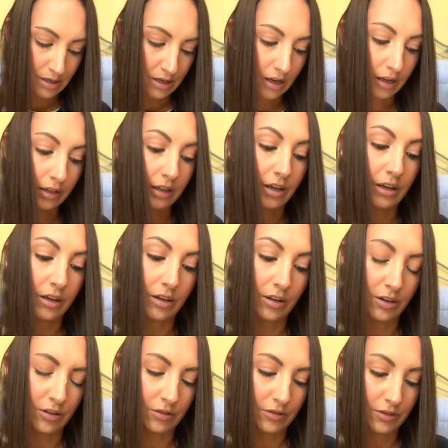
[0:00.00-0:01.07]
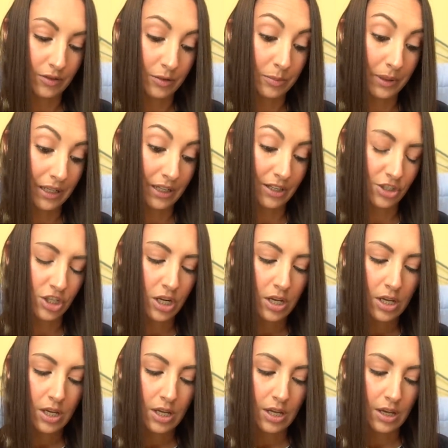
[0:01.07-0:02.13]
I have oh my gosh.
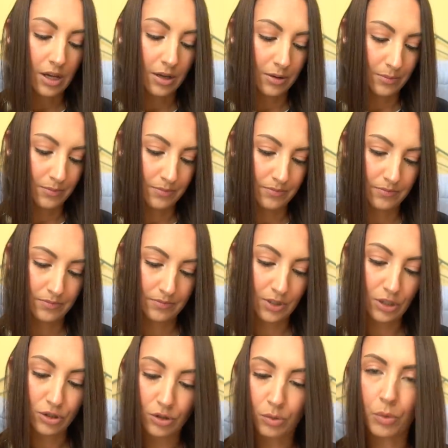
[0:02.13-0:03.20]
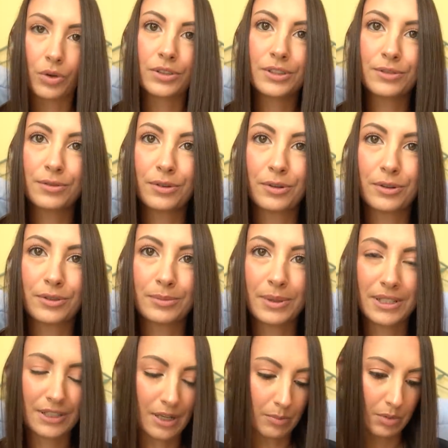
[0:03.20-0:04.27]
Um I should have worn this for my
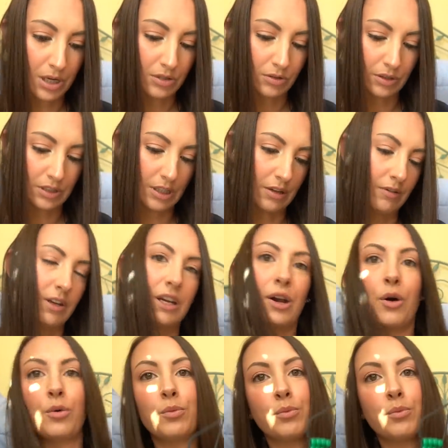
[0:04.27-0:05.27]
St. Patrick's Day video.